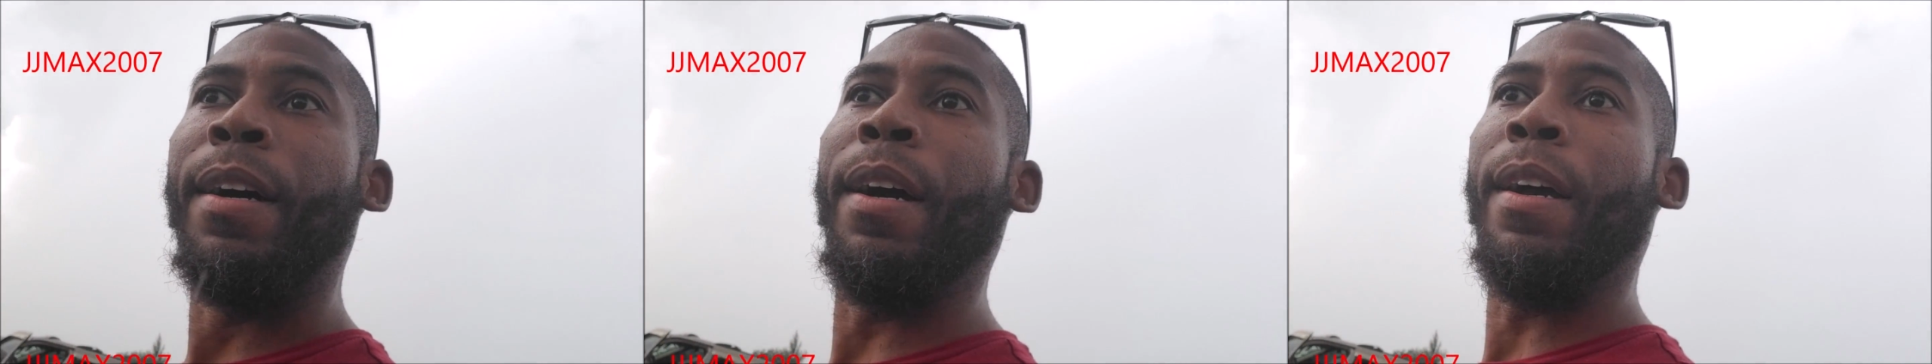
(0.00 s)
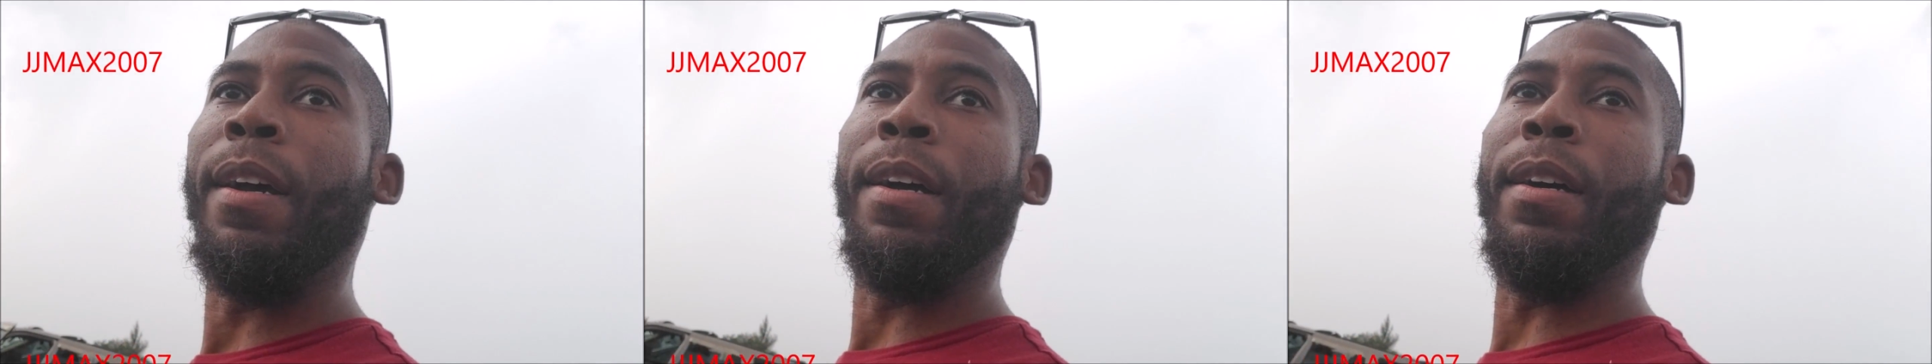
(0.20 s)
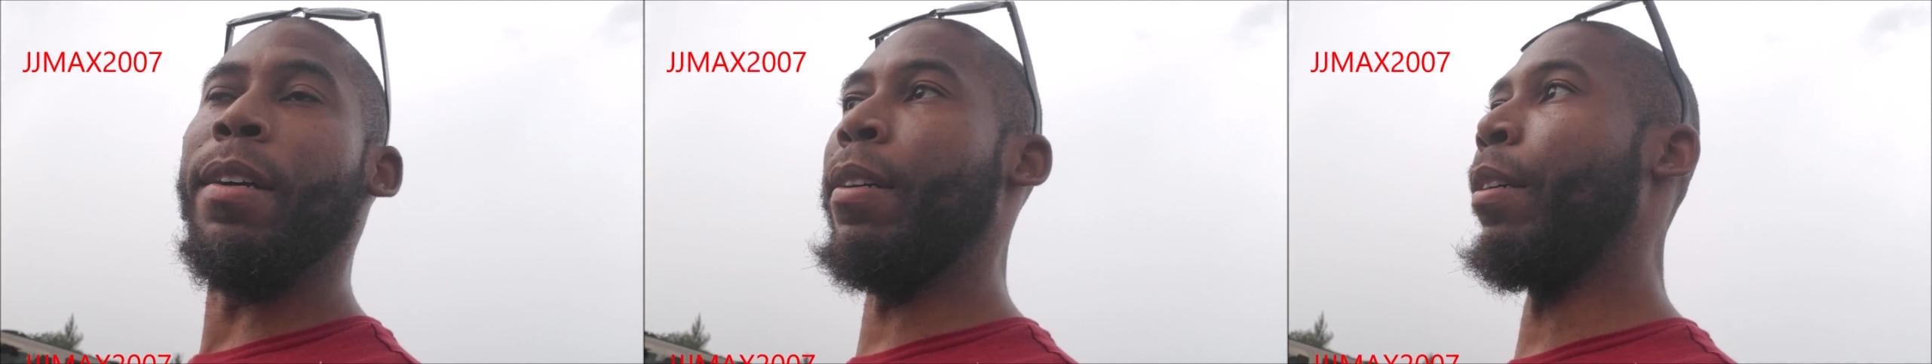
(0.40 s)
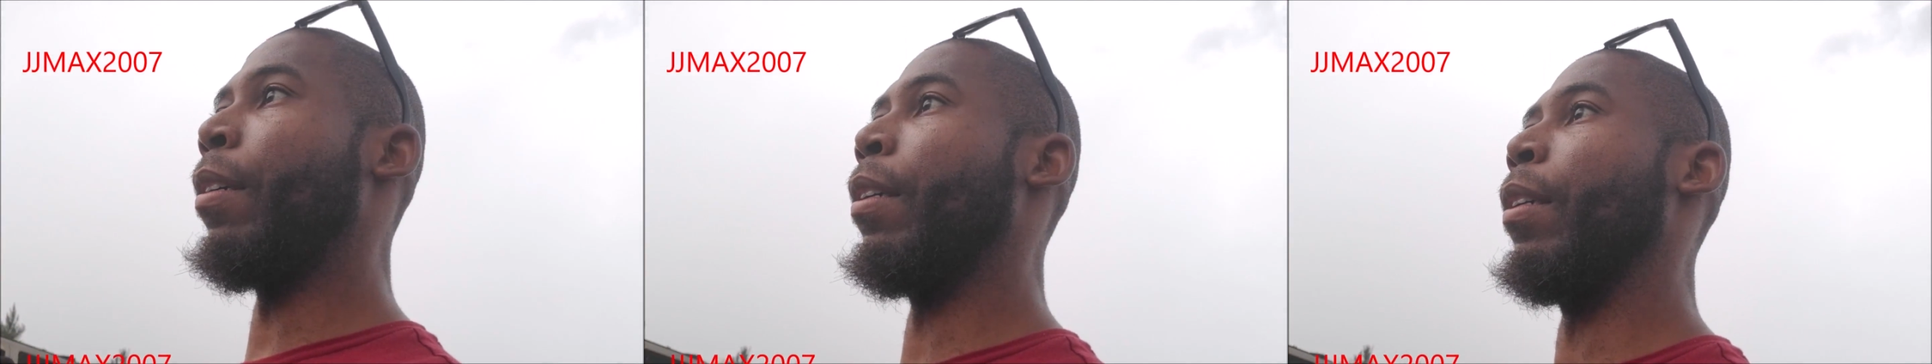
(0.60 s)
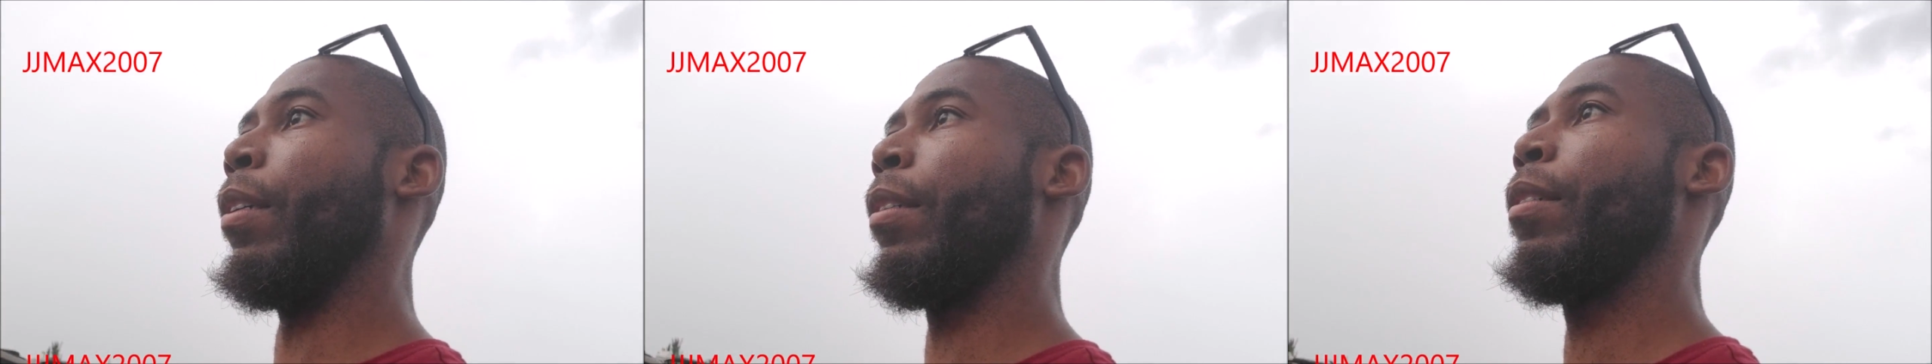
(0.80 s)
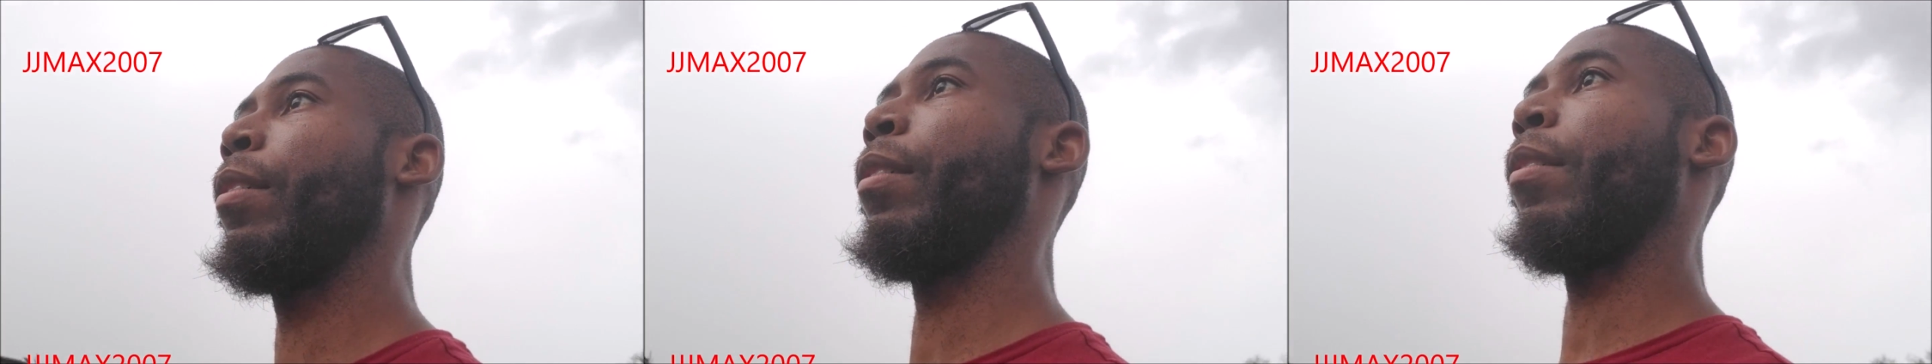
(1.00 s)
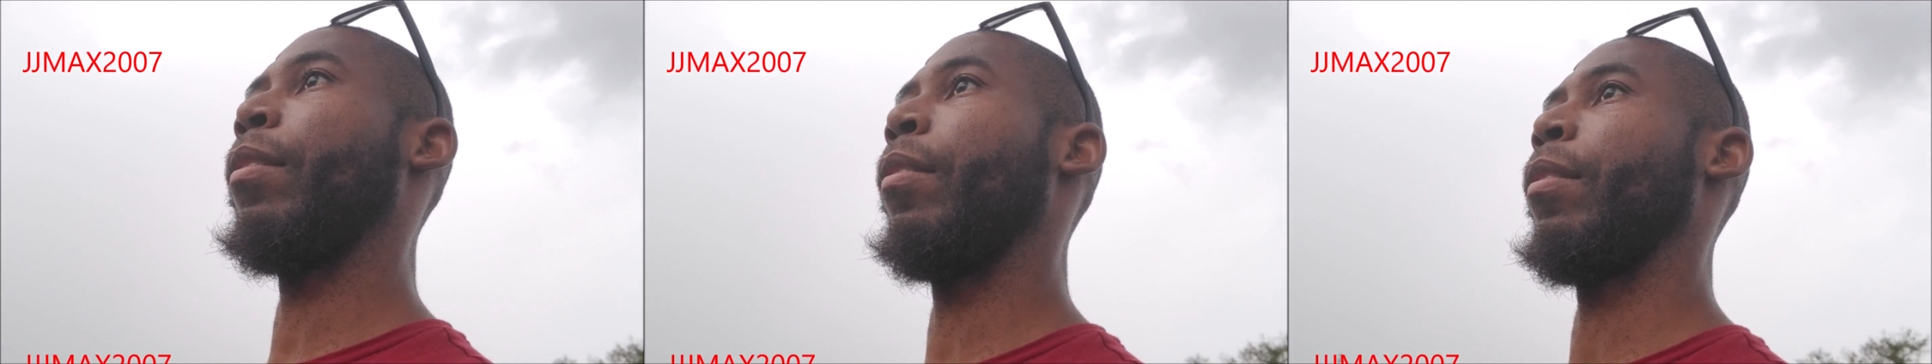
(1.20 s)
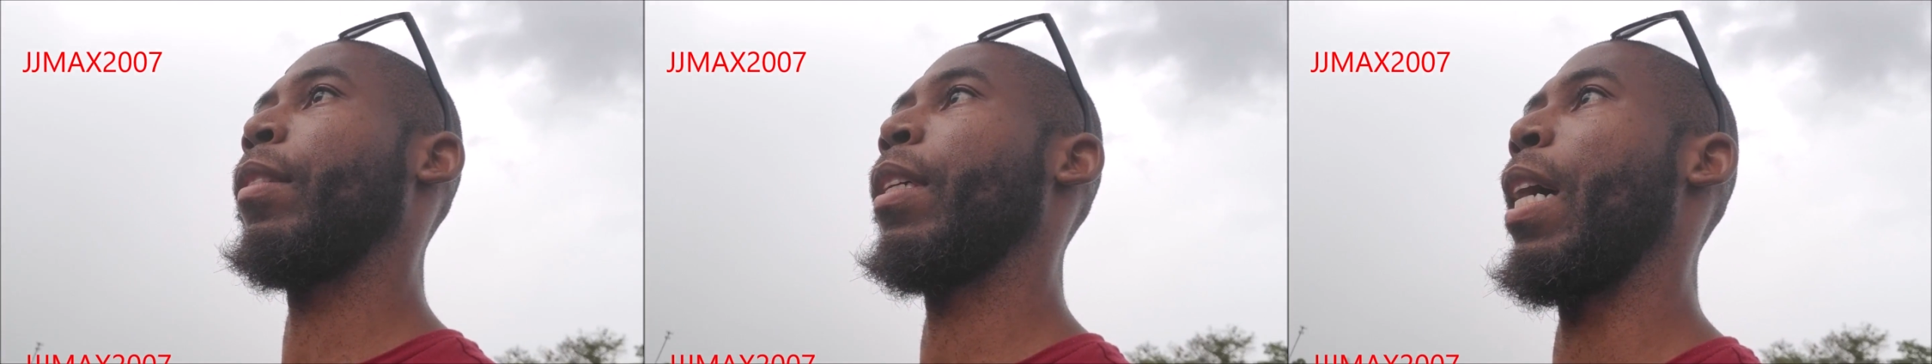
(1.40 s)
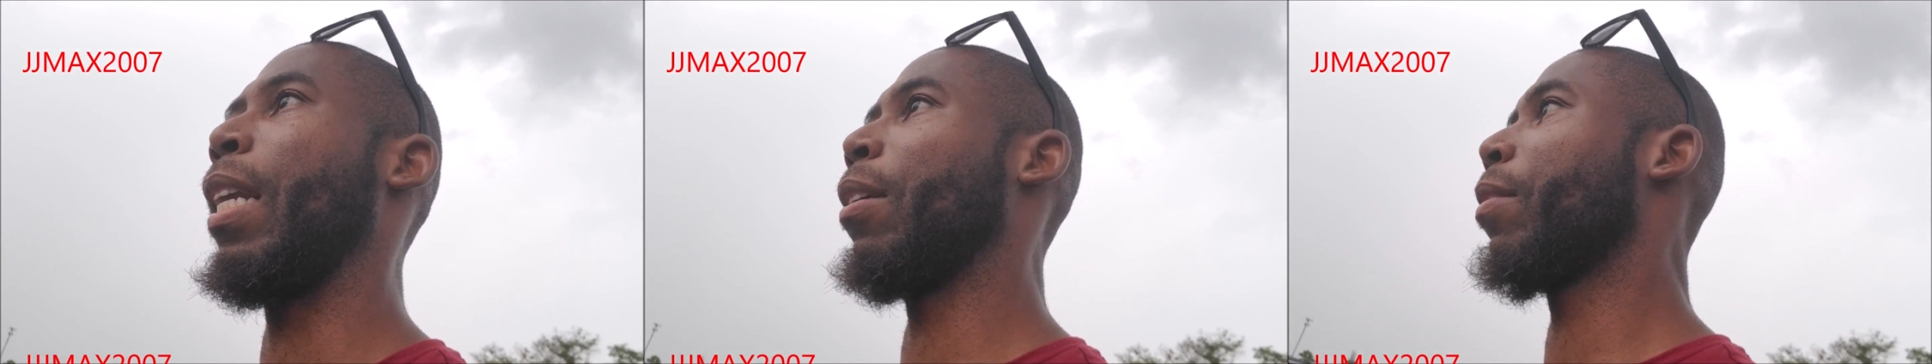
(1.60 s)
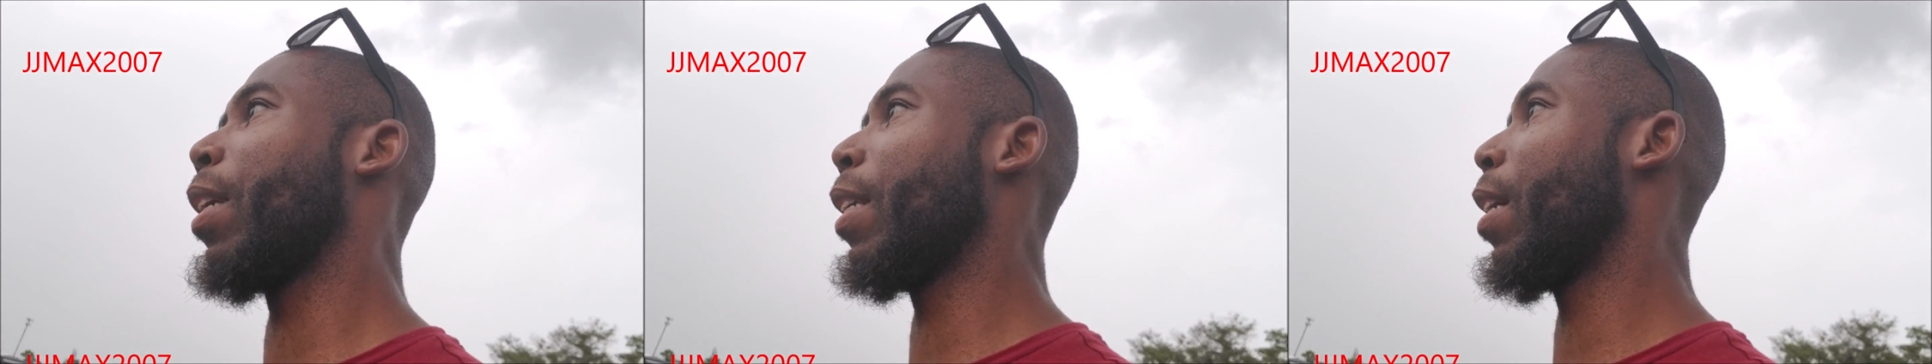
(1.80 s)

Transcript: I don't think the